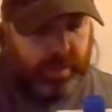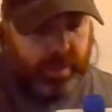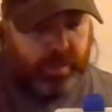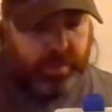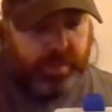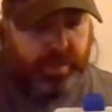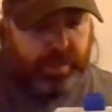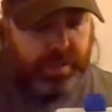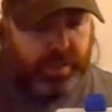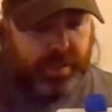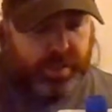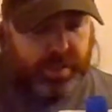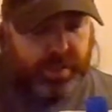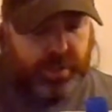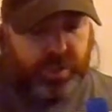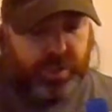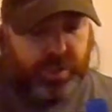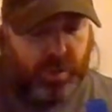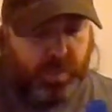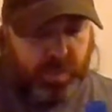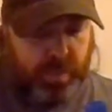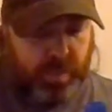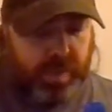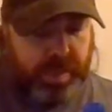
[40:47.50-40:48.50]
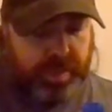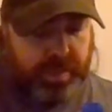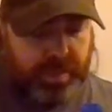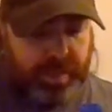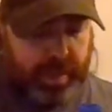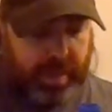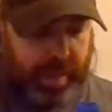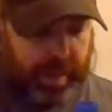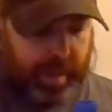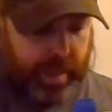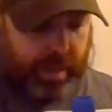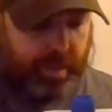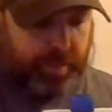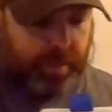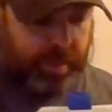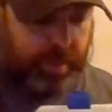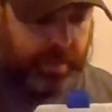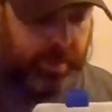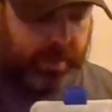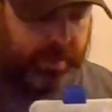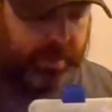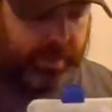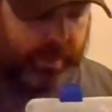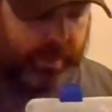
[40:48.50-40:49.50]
there's just so much that happened